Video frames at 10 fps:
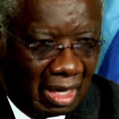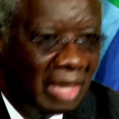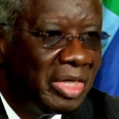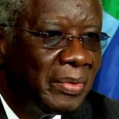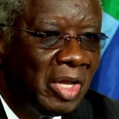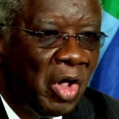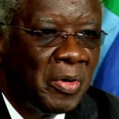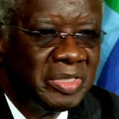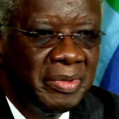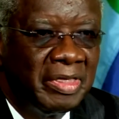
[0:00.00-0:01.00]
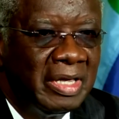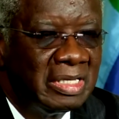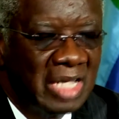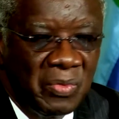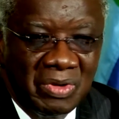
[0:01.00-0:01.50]
And there will always be
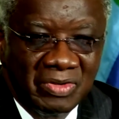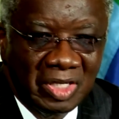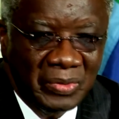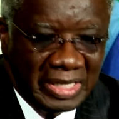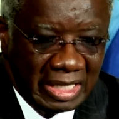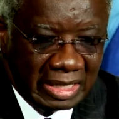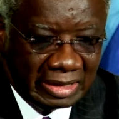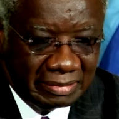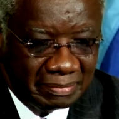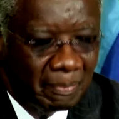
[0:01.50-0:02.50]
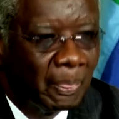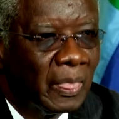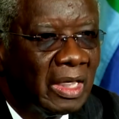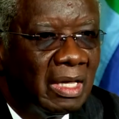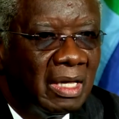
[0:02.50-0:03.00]
things that we've already done
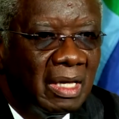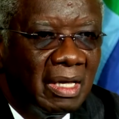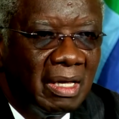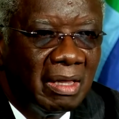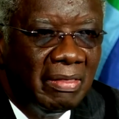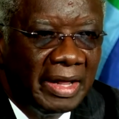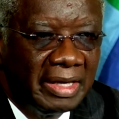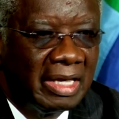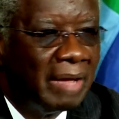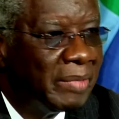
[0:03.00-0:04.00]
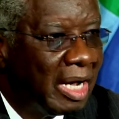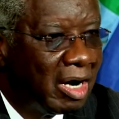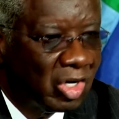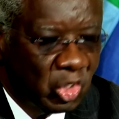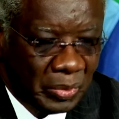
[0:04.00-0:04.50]
that it can be
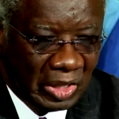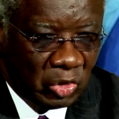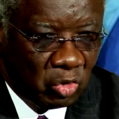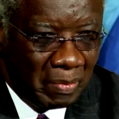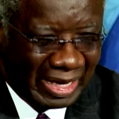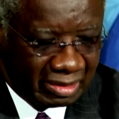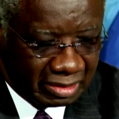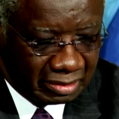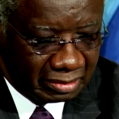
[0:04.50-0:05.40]
argued we could do better.